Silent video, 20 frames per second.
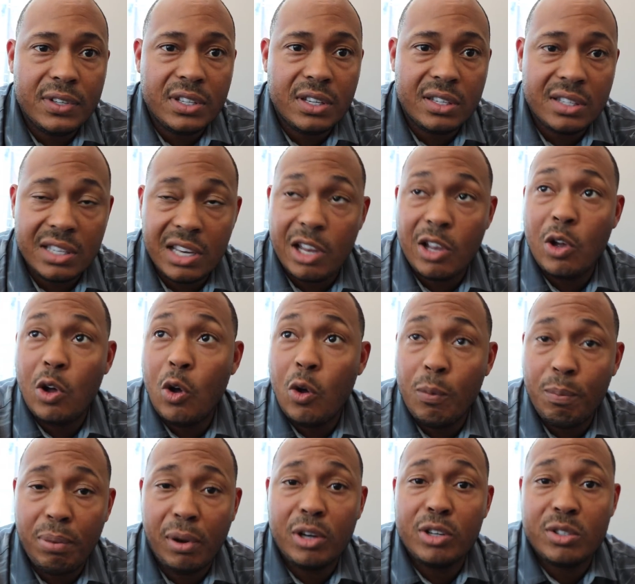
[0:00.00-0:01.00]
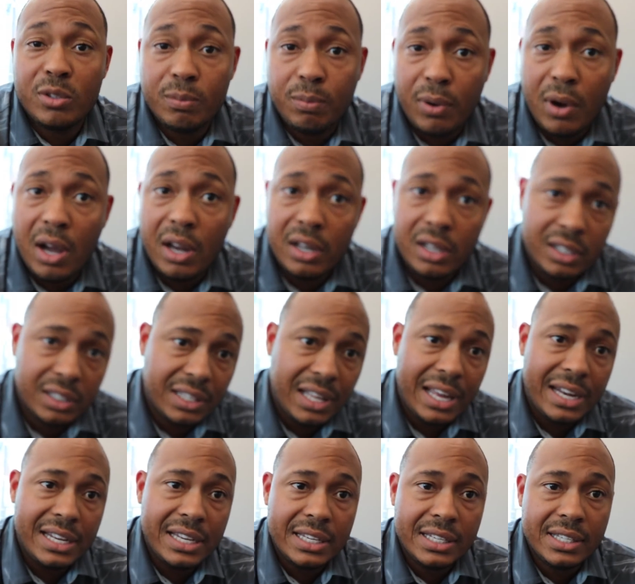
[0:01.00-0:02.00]
as a single-person product.
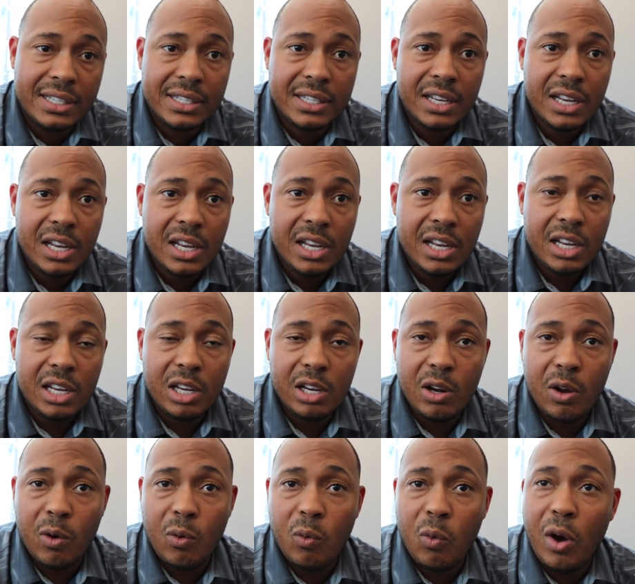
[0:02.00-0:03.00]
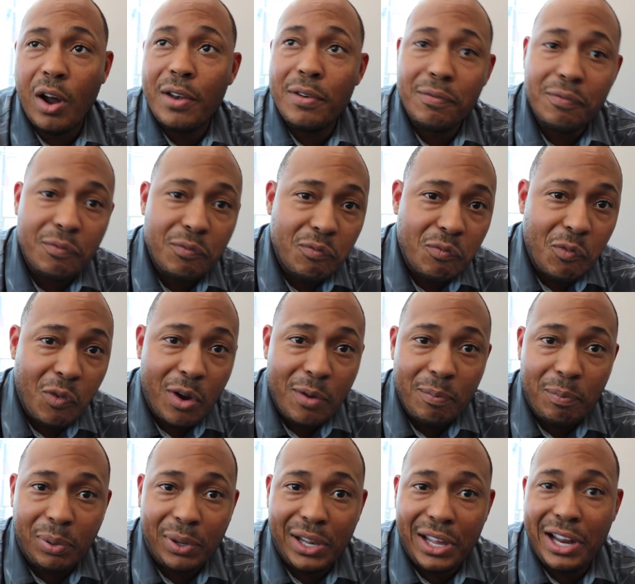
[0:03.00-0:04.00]
That is, you know, one
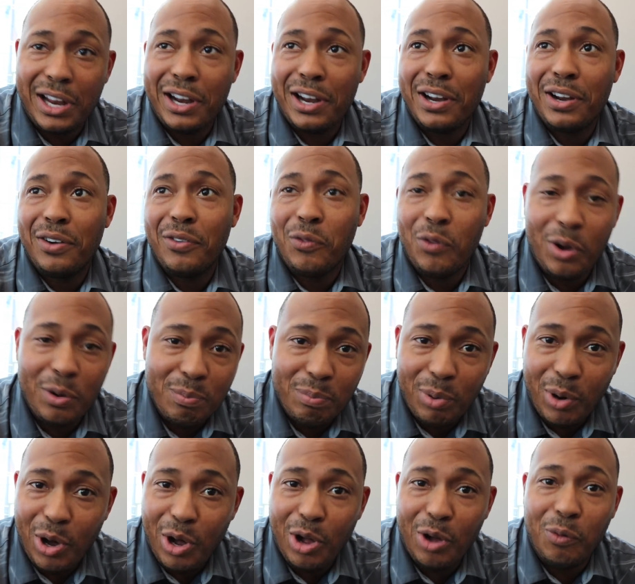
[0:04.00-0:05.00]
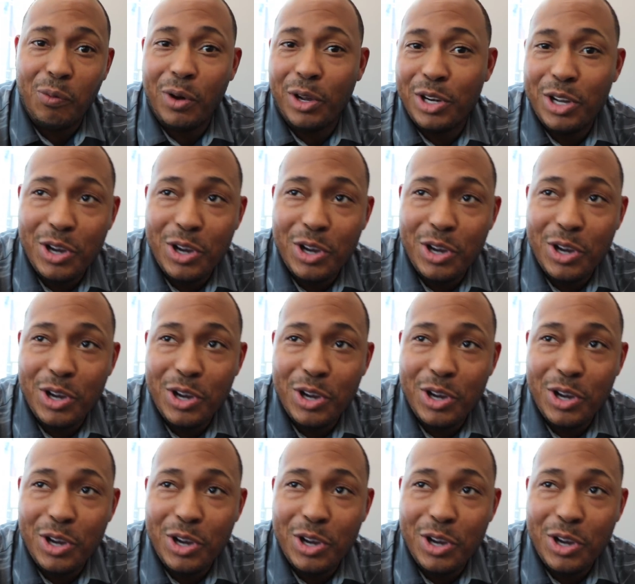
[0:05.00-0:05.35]
one player, one ball, one